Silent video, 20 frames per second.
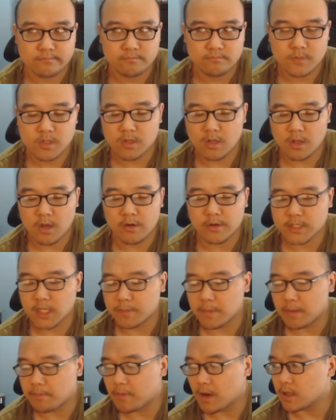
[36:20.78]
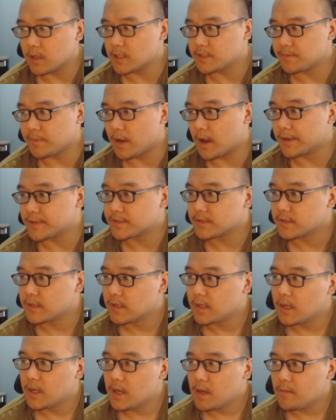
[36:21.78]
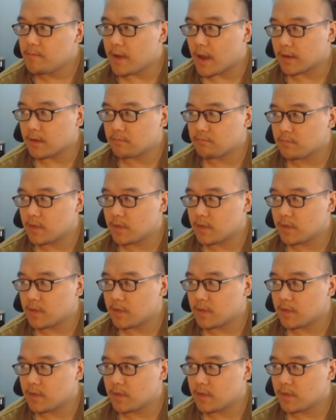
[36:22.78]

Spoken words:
No, it's gonna be buggy, let's be honest. Yeah,